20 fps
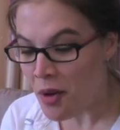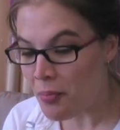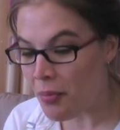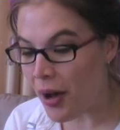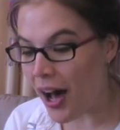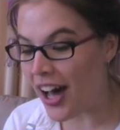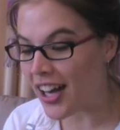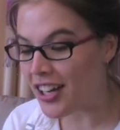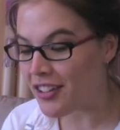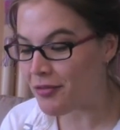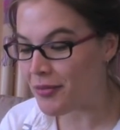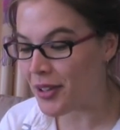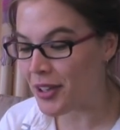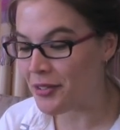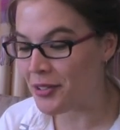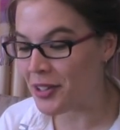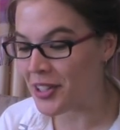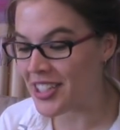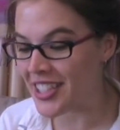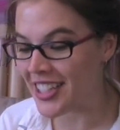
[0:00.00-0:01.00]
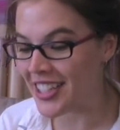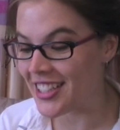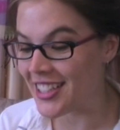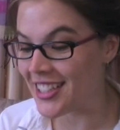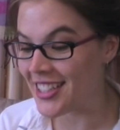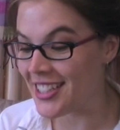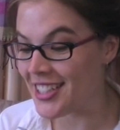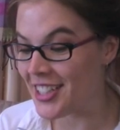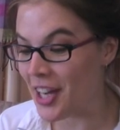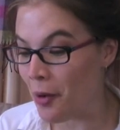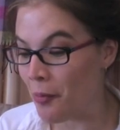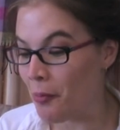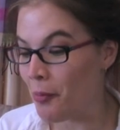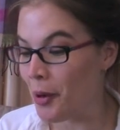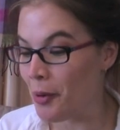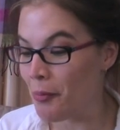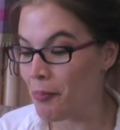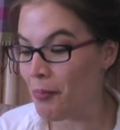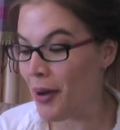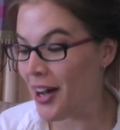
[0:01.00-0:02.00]
part of me wanting to jump
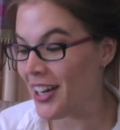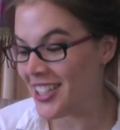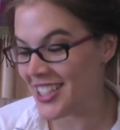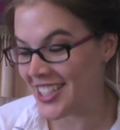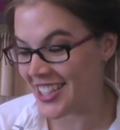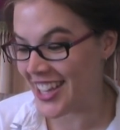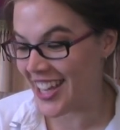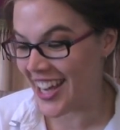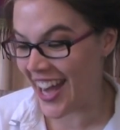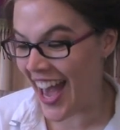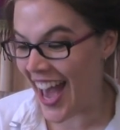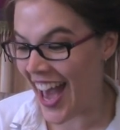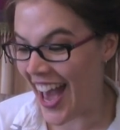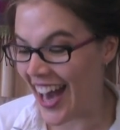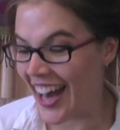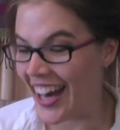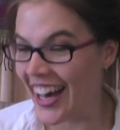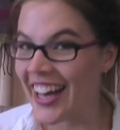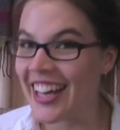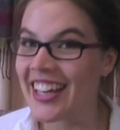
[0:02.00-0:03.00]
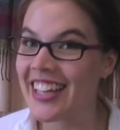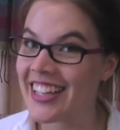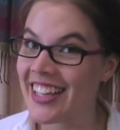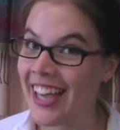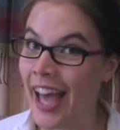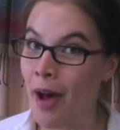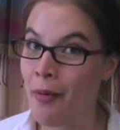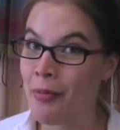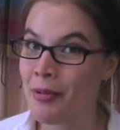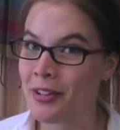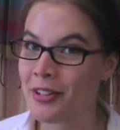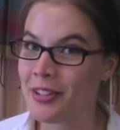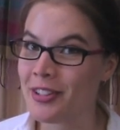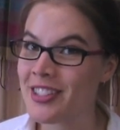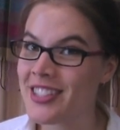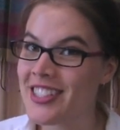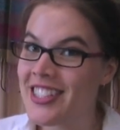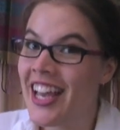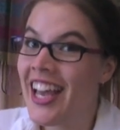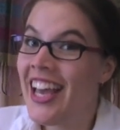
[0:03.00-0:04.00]
and punch the air.
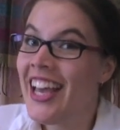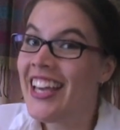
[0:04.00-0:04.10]
capitals.